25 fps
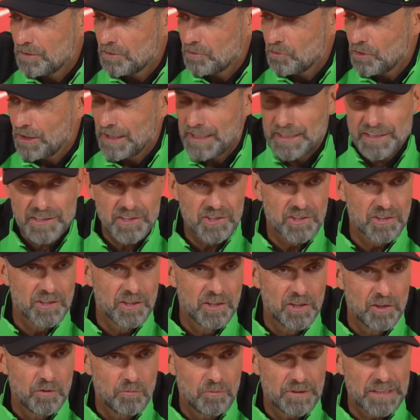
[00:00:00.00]
raised
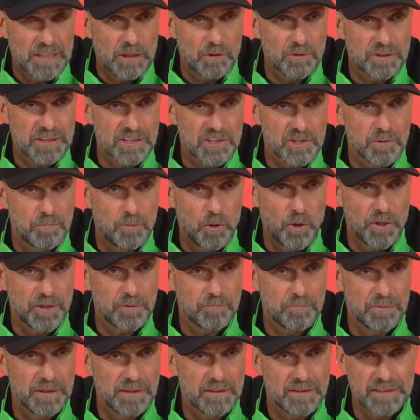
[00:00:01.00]
without
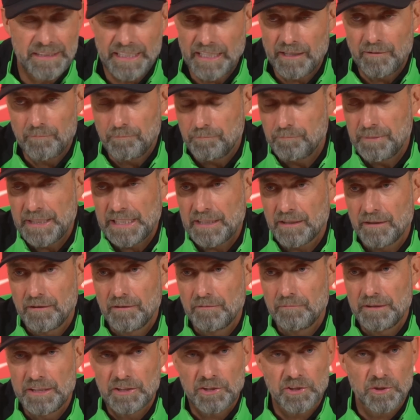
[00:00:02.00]
disappointment. There are bigger
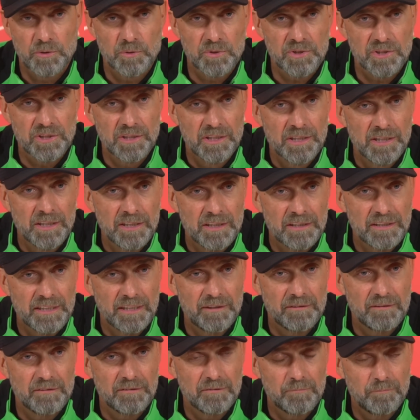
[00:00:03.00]
issues
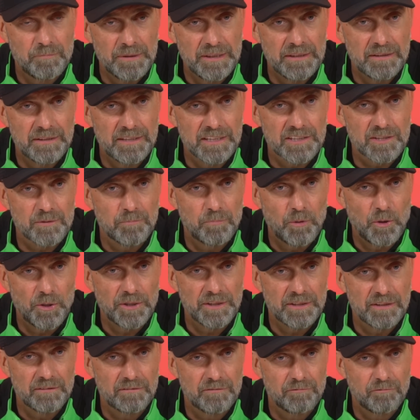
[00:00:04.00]
than be
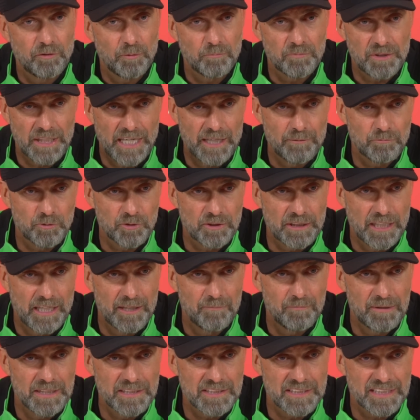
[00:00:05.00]
disappointed from time to
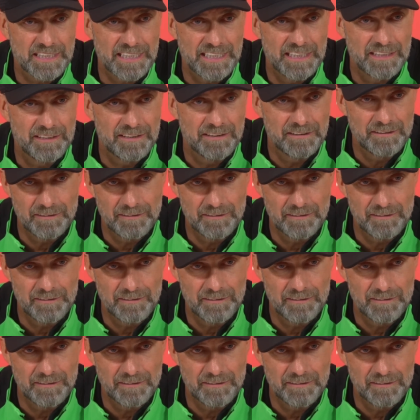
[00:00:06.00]
time as a kid